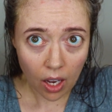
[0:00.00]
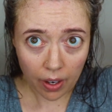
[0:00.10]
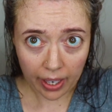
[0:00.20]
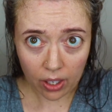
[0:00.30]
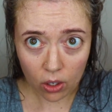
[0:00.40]
All
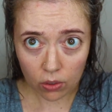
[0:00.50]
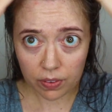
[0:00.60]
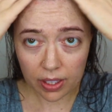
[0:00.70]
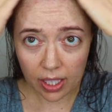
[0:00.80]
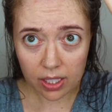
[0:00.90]
right,
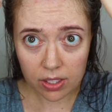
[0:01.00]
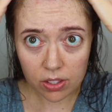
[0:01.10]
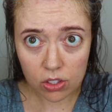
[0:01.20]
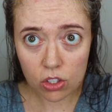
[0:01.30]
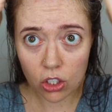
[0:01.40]
hopefully that is
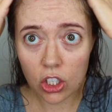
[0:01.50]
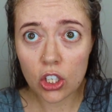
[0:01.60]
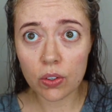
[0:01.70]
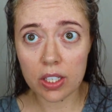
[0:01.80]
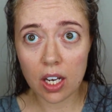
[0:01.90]

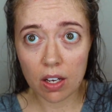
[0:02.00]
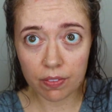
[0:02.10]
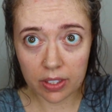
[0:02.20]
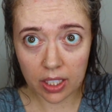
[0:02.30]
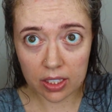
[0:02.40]
secure enough,
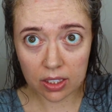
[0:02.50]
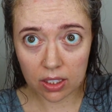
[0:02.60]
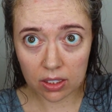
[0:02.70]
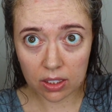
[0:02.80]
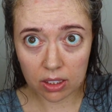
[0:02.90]
and yeah, it's
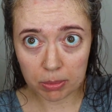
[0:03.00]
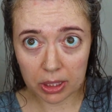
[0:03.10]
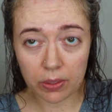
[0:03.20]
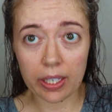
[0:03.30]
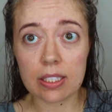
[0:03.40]
gonna look a little bit
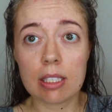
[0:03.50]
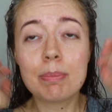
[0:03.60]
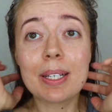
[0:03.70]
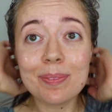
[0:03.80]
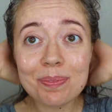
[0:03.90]
crazy,
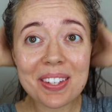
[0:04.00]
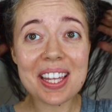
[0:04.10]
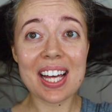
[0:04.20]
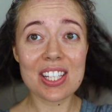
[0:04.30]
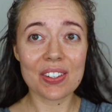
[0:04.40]
but
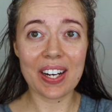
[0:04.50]
that's all